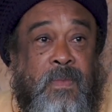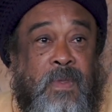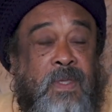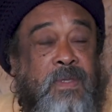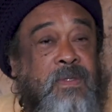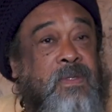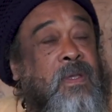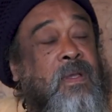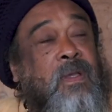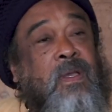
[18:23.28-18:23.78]

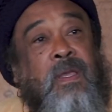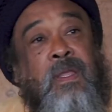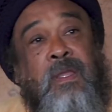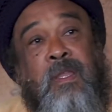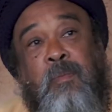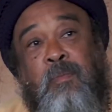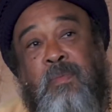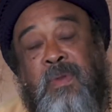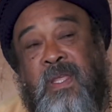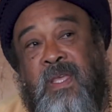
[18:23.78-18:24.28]
Is there
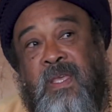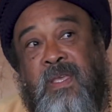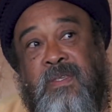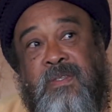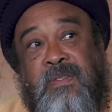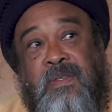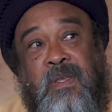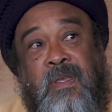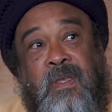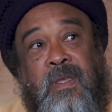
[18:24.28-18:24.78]
any
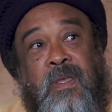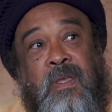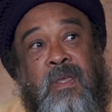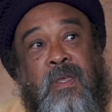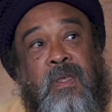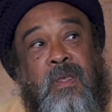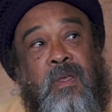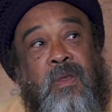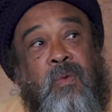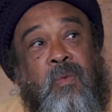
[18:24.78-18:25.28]
place
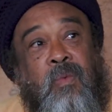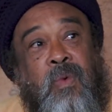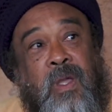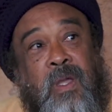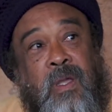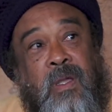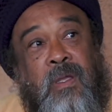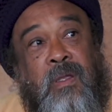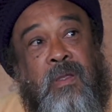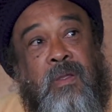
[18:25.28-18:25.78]

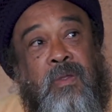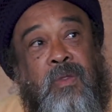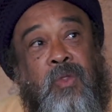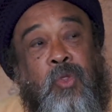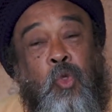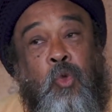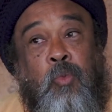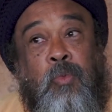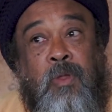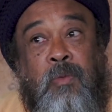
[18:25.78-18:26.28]
where
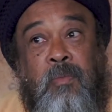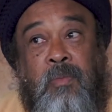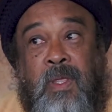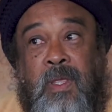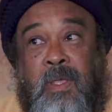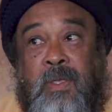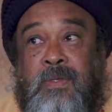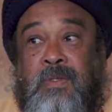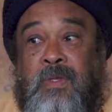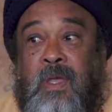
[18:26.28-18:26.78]
human
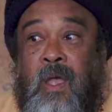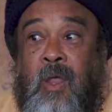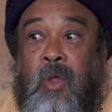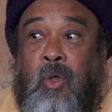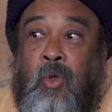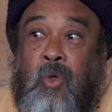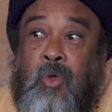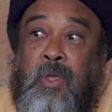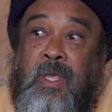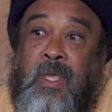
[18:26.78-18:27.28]
beings are
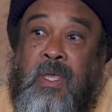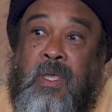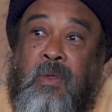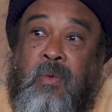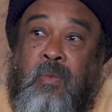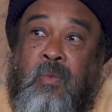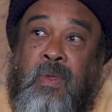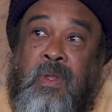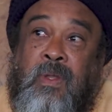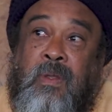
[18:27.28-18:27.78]

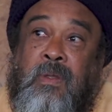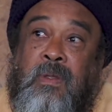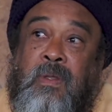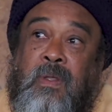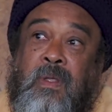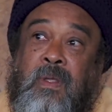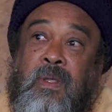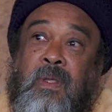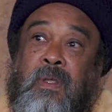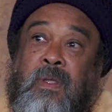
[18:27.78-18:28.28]
looking with,
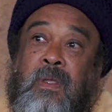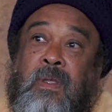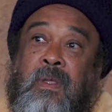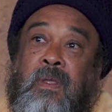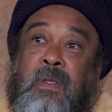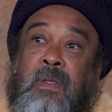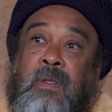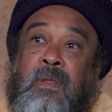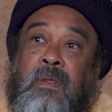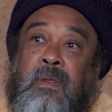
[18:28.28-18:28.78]

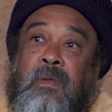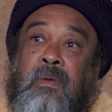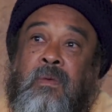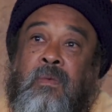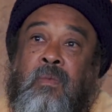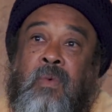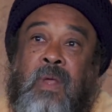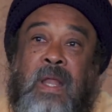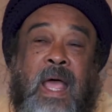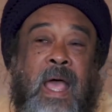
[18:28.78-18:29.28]

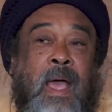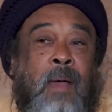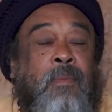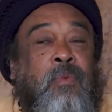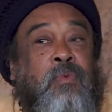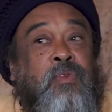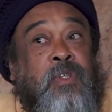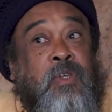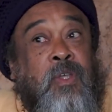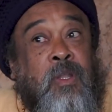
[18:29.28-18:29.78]
I
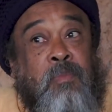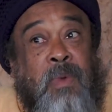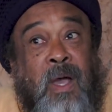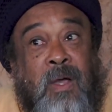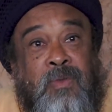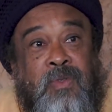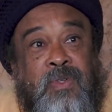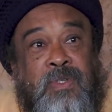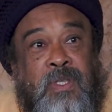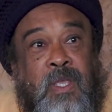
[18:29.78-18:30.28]
was
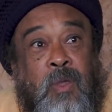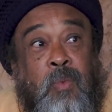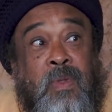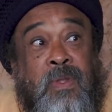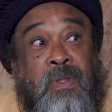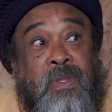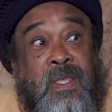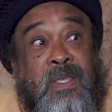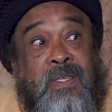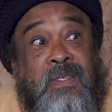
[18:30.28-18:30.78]
about to say,
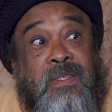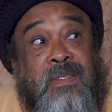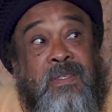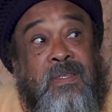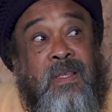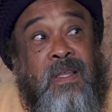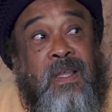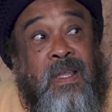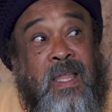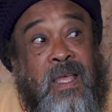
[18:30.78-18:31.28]
with
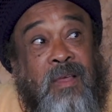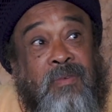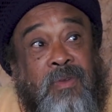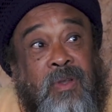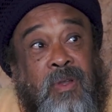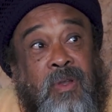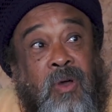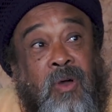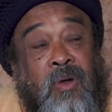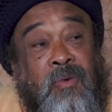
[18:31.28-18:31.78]
this
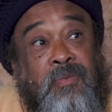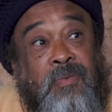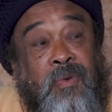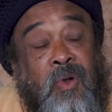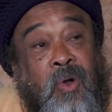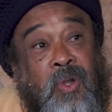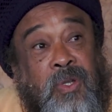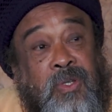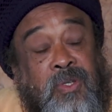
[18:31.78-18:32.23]
level of